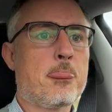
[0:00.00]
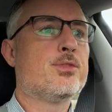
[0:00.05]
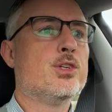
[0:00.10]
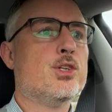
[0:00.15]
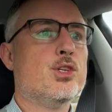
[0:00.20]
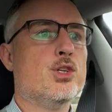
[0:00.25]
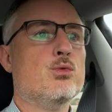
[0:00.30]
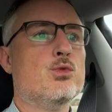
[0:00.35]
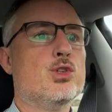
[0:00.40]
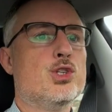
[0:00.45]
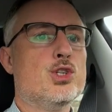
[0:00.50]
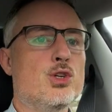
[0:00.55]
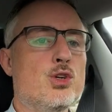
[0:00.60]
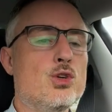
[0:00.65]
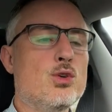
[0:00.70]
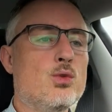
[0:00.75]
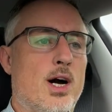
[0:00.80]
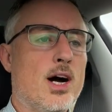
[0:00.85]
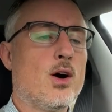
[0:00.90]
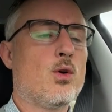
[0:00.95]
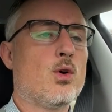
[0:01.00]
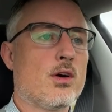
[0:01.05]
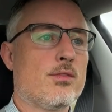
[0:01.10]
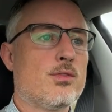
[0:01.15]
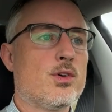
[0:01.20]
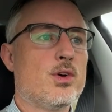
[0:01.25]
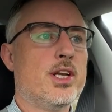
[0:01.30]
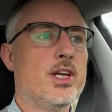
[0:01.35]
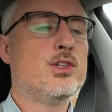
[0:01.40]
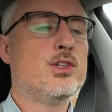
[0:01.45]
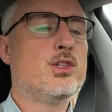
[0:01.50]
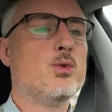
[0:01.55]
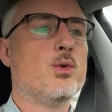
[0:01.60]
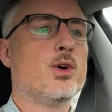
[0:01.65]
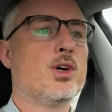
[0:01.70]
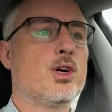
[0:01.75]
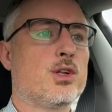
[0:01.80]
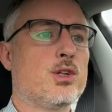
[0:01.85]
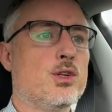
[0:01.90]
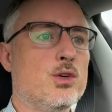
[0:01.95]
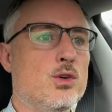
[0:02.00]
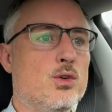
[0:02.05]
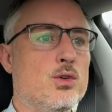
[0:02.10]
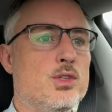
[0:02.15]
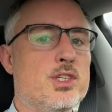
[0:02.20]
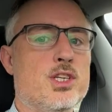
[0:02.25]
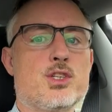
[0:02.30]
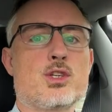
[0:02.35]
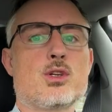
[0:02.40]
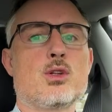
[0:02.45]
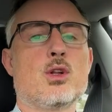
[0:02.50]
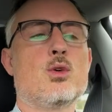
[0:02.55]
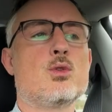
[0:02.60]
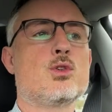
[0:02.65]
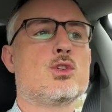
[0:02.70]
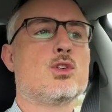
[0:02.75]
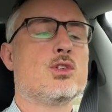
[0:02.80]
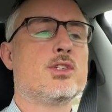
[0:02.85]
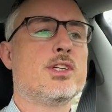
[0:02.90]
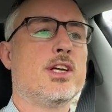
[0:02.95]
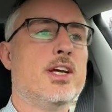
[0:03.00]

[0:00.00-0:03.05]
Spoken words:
You do, however, to include disclosures